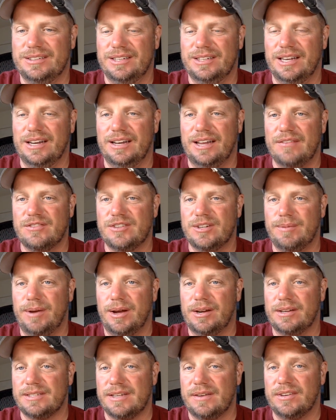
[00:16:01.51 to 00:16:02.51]
get a live stream
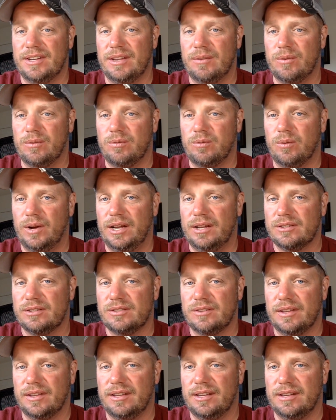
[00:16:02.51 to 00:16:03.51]
out because I haven't done one for a while, so
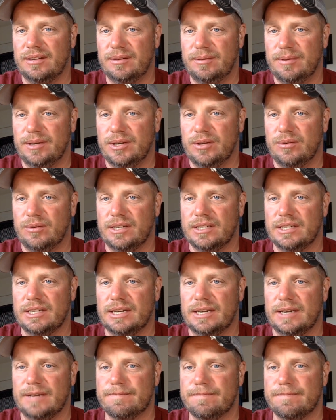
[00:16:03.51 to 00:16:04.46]
I thought, let me do one tonight.